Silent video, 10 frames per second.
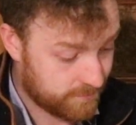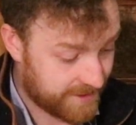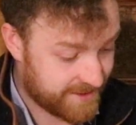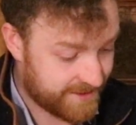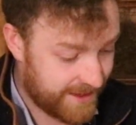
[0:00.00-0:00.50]
a
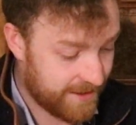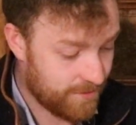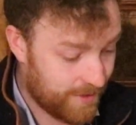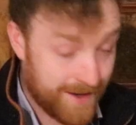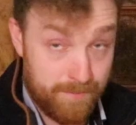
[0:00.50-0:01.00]

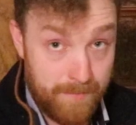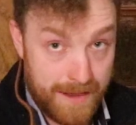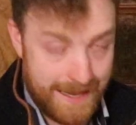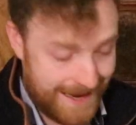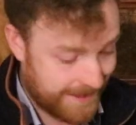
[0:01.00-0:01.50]
steering wheel
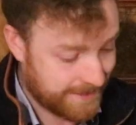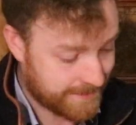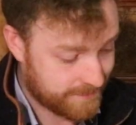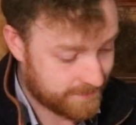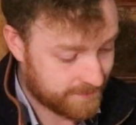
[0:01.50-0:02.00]
black,
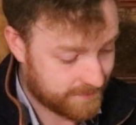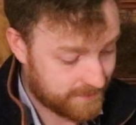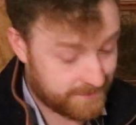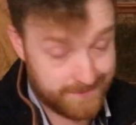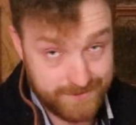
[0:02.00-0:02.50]

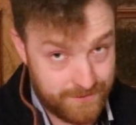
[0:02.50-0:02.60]
because I thought,